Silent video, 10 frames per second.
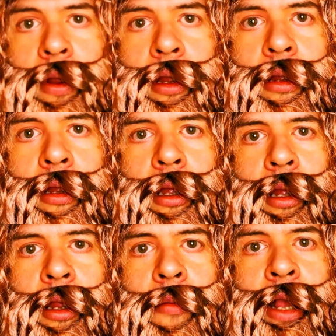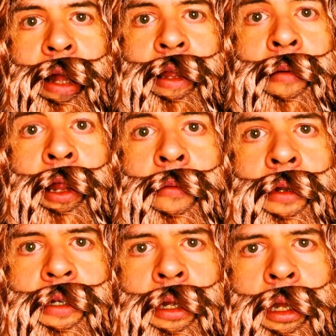be goddamn
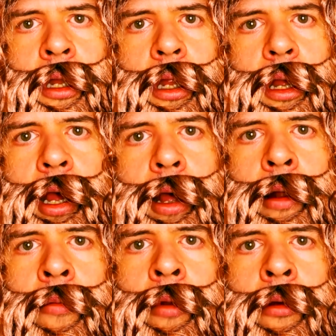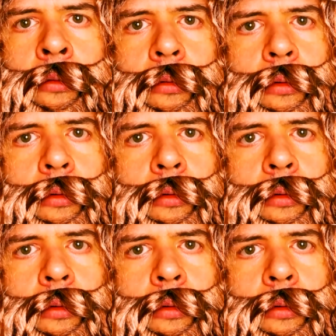anyone, son. I don't know.